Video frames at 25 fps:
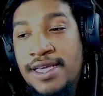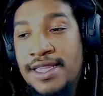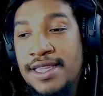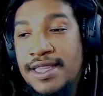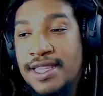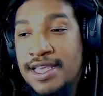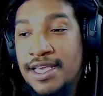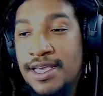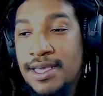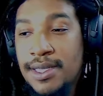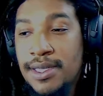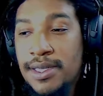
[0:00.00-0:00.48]

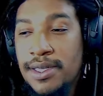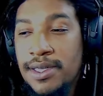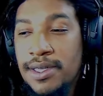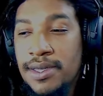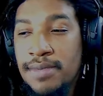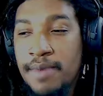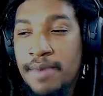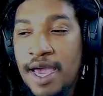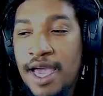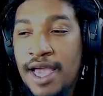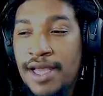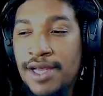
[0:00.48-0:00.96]
this is a
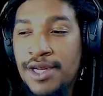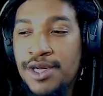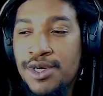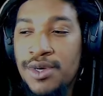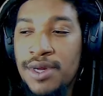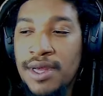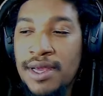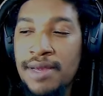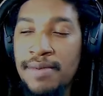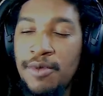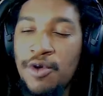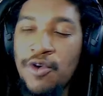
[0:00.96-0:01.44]

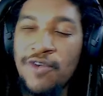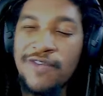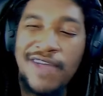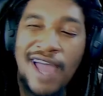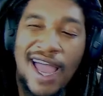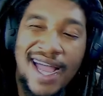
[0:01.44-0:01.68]
mainstream movie.